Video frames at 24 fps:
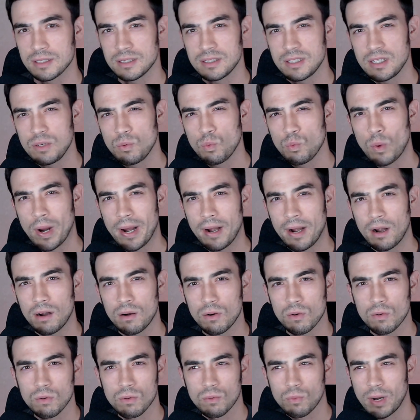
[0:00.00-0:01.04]
to see
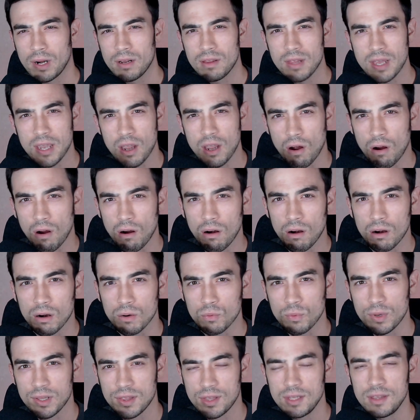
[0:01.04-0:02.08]
where where they are
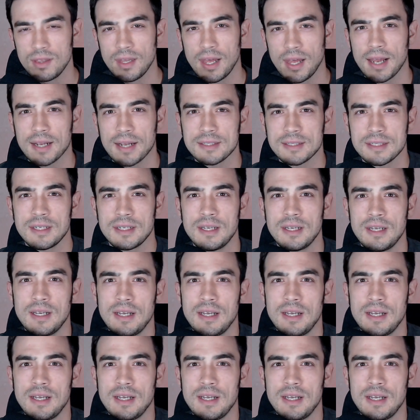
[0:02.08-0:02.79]
within that.